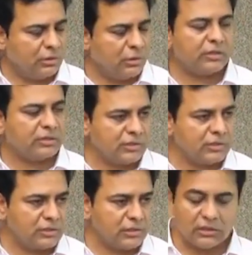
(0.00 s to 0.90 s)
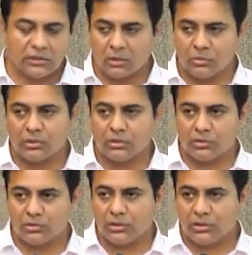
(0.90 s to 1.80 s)
in other cities and other towns
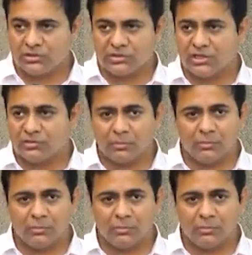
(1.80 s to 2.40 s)
across the state as well.